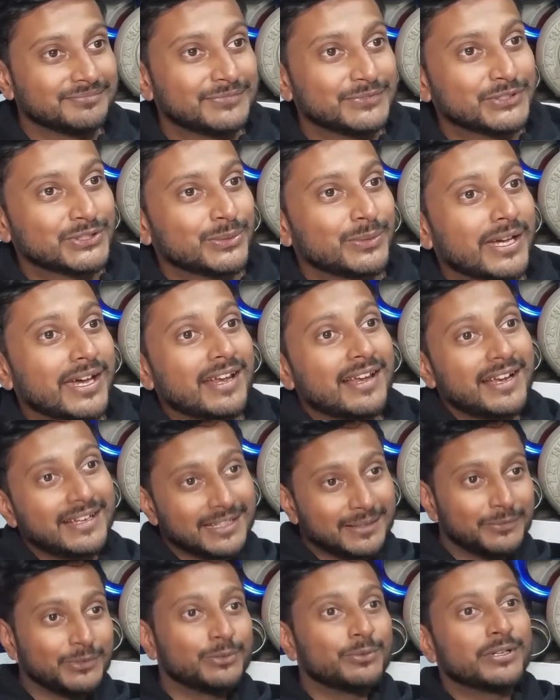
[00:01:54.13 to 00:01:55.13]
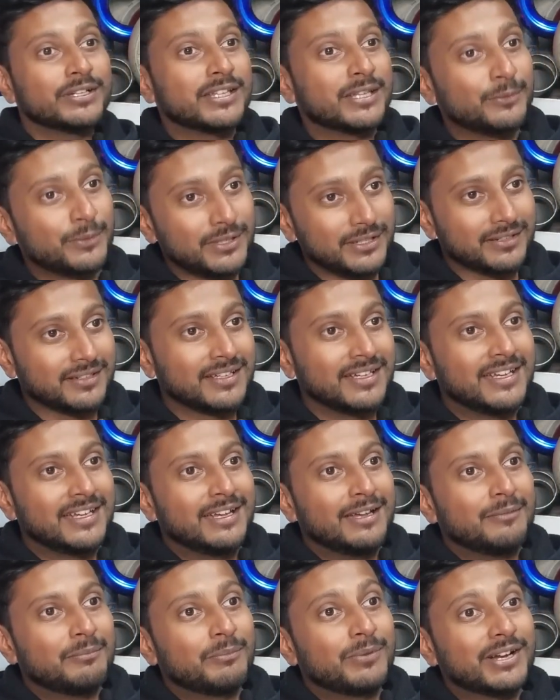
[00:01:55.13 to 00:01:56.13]
So we gotta let them do what they want.
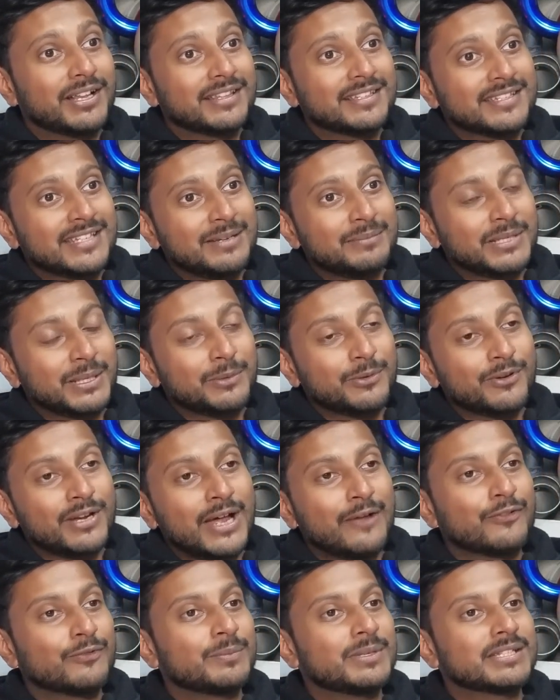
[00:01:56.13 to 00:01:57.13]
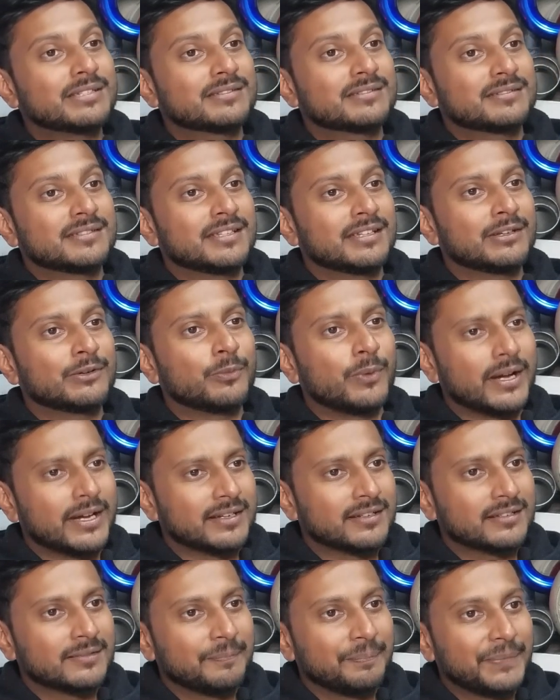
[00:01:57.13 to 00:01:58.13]
But at the same time, you don't have to be sitting
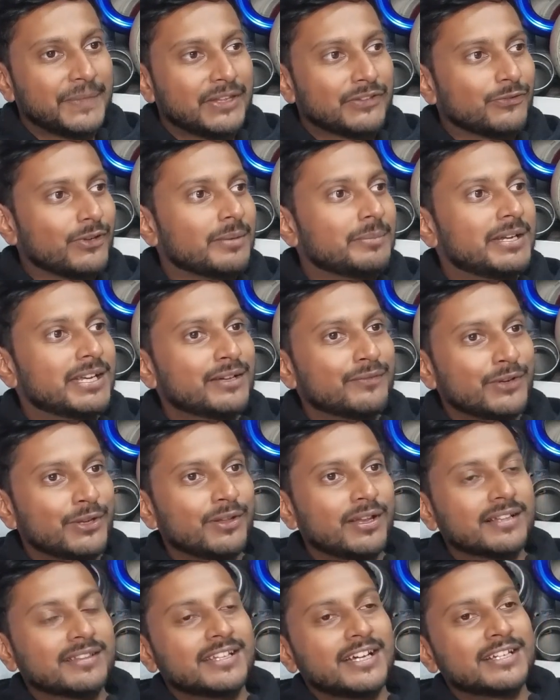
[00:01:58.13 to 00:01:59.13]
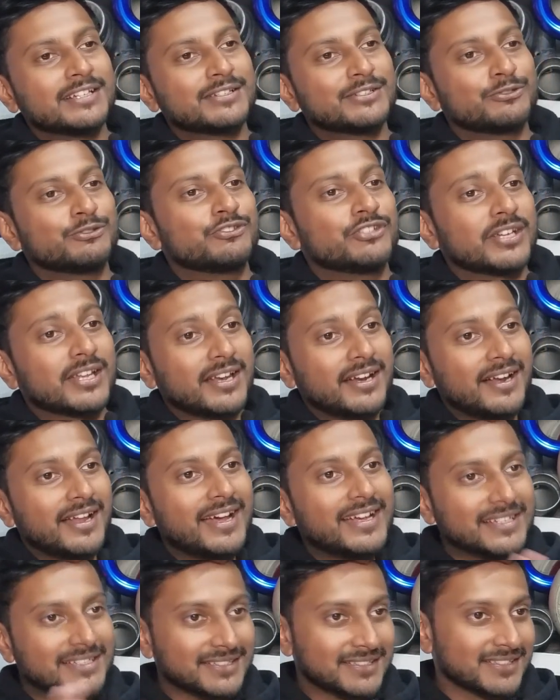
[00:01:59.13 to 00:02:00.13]
quiet. So I made a video like that to
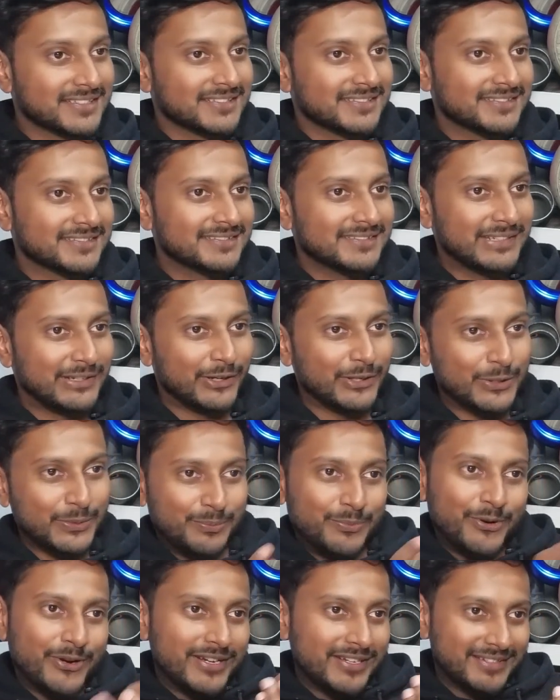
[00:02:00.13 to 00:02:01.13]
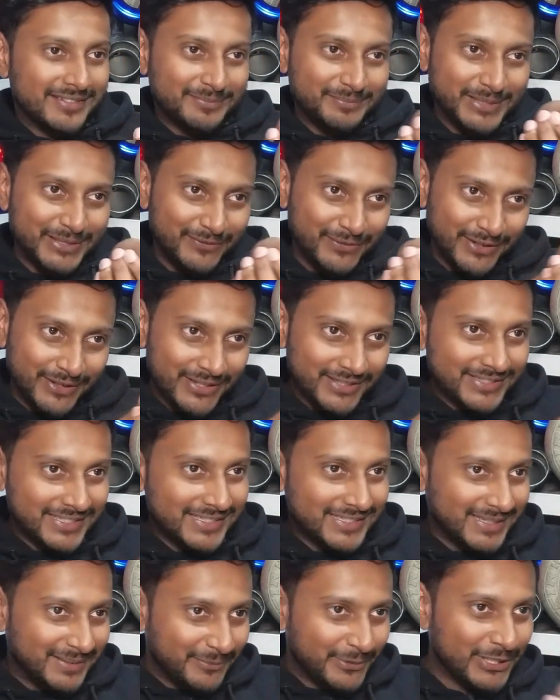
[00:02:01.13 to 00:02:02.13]
generalize, not to point my fingers
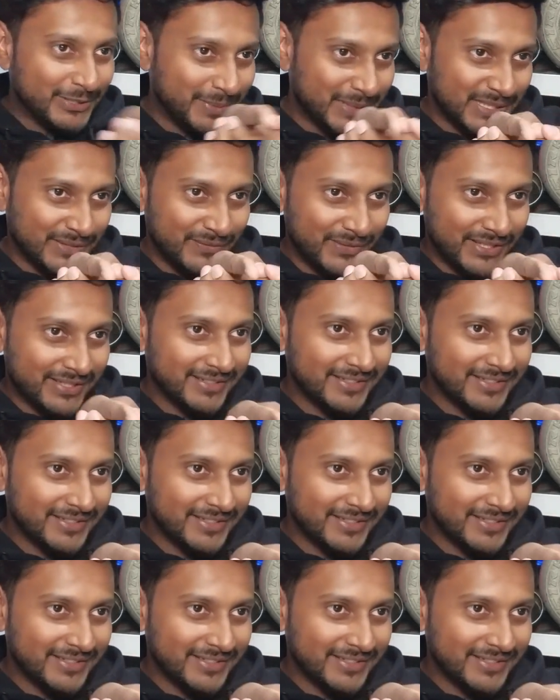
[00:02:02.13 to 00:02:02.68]
at someone specific.